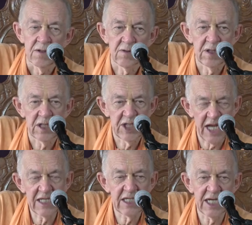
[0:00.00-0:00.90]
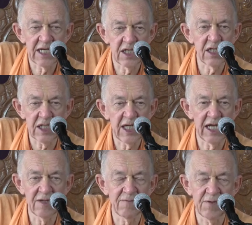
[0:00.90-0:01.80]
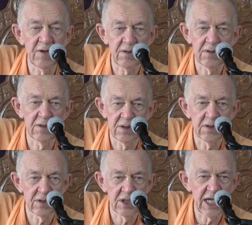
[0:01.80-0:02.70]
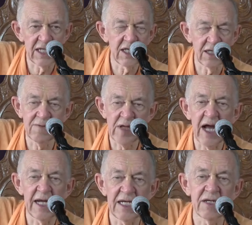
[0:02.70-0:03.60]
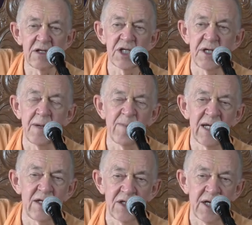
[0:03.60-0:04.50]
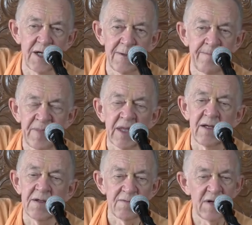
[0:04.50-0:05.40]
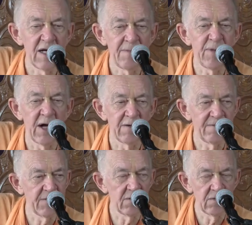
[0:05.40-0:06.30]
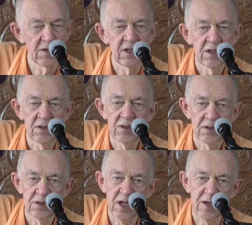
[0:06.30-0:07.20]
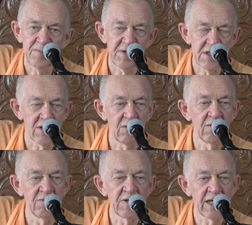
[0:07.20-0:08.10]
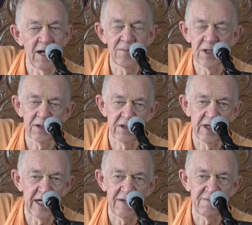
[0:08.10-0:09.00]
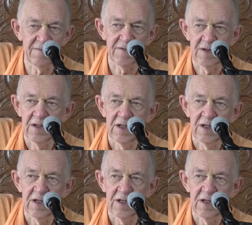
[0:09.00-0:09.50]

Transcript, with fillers: So the chanting kirtan of the uh, chanting of the Hare Krishna mantra, very powerful to help us to overcome our grief